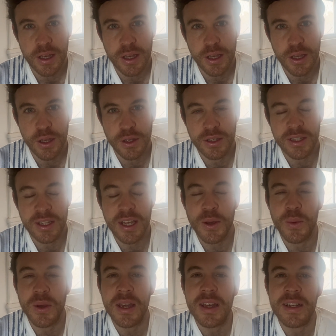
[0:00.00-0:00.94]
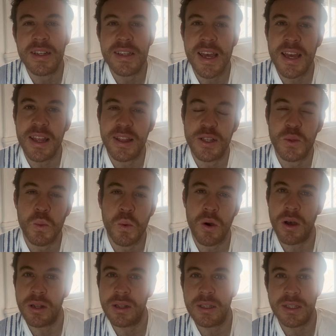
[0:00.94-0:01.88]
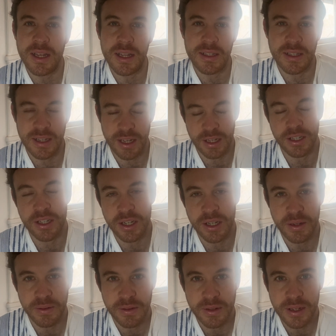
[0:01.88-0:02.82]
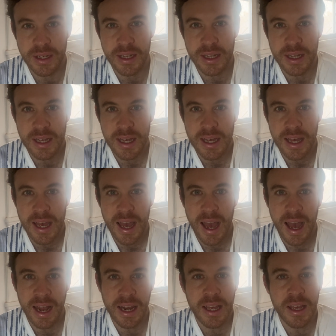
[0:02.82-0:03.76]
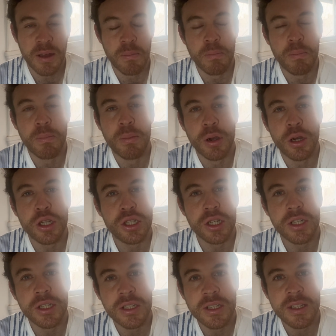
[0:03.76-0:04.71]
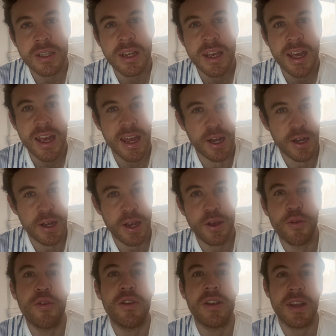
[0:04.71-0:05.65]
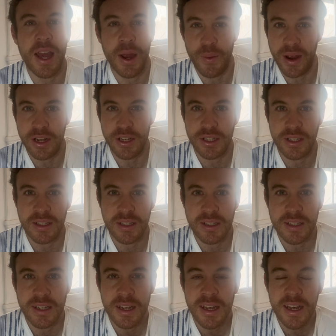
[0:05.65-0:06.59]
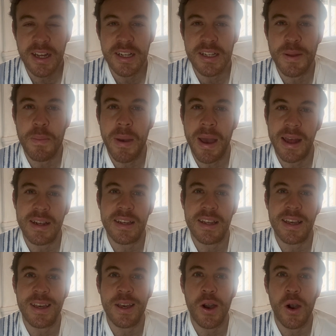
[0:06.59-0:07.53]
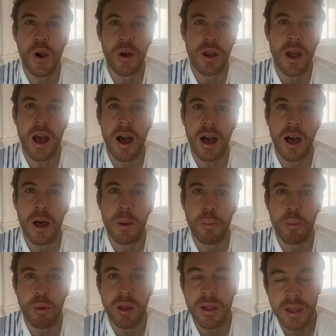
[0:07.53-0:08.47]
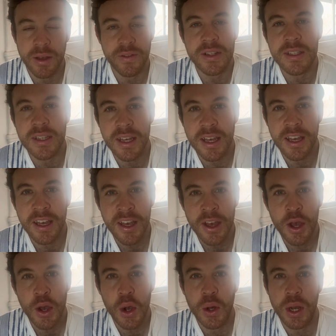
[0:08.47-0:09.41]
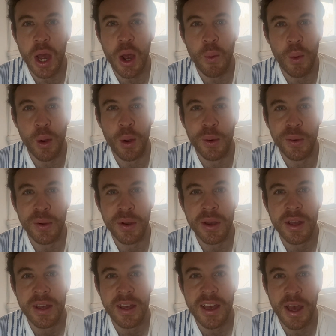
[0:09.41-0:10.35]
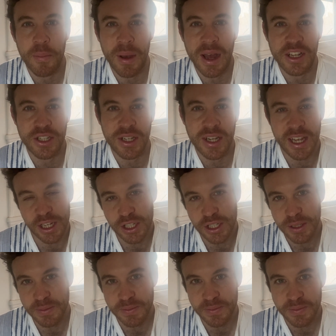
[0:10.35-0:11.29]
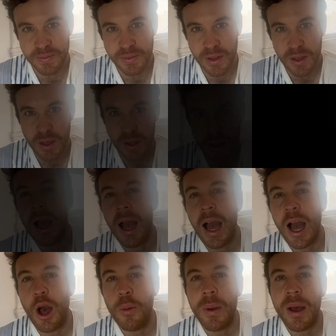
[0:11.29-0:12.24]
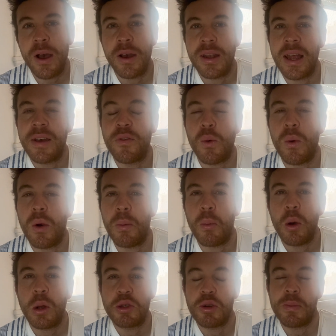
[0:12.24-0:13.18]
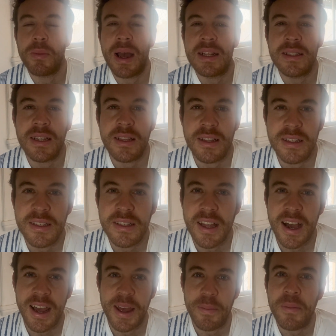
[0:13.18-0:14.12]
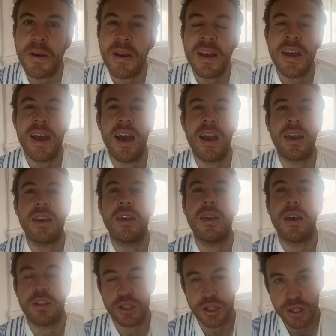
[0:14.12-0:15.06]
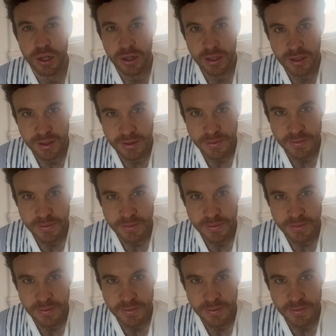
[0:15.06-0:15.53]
You see, we can take this one sensation and it can push us in different directions depending on our proclivity, on our own imagination. How about another one, more dramatic this time, a gunshot?